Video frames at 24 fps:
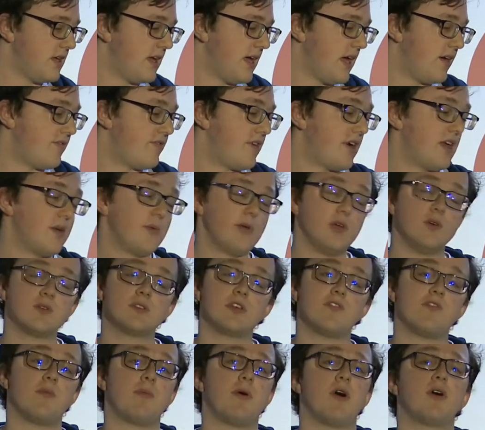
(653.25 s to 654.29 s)
And finally, we also
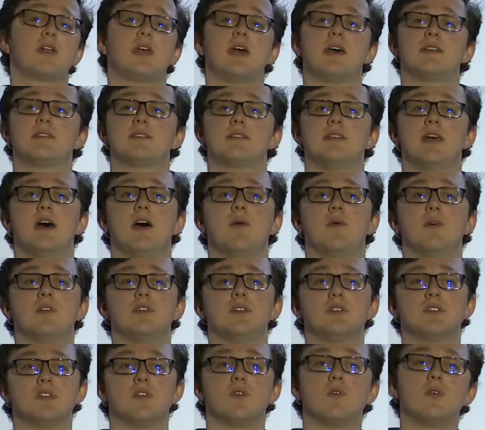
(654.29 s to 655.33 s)
have a podcast now, which
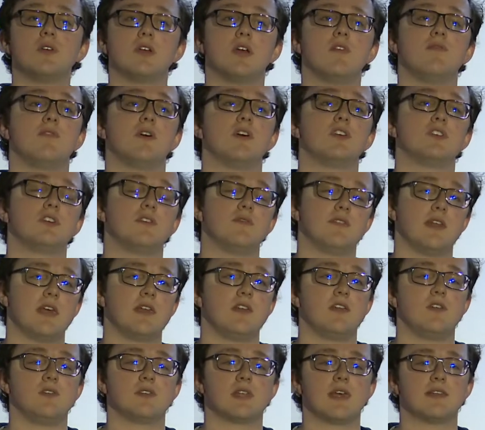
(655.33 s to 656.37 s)
is an audio version of that
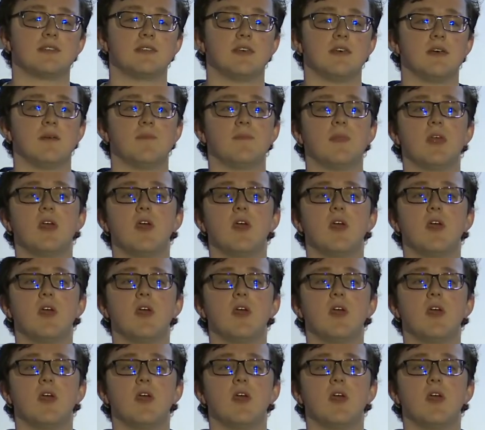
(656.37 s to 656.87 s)
newsletter